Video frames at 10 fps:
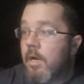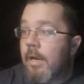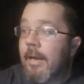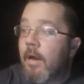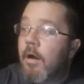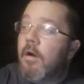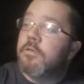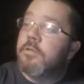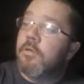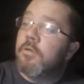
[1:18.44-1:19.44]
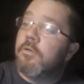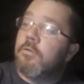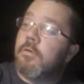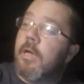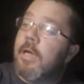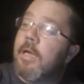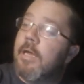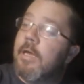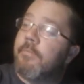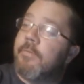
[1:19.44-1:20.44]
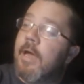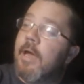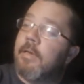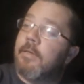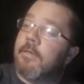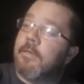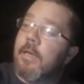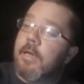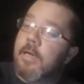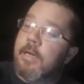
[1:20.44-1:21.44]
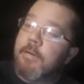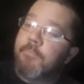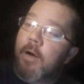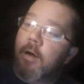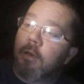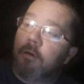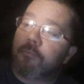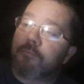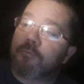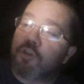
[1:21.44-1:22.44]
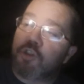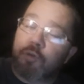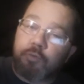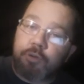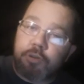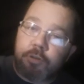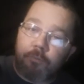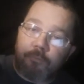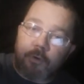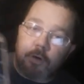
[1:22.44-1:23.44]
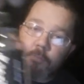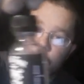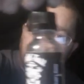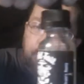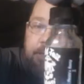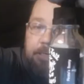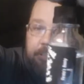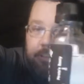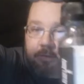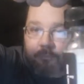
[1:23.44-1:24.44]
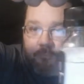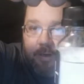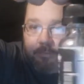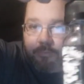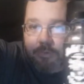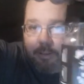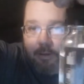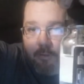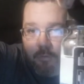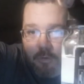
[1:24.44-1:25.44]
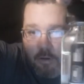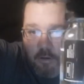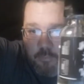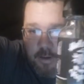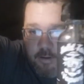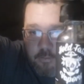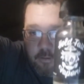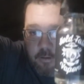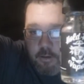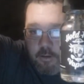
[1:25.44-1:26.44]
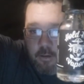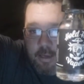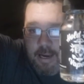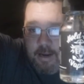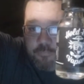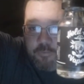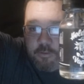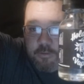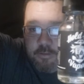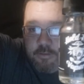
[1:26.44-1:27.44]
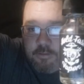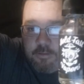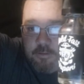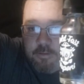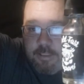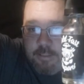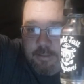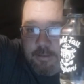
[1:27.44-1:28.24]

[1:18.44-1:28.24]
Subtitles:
And I also have gotten a bottle of juice from Ragin Vapes that I will talk about after the tank.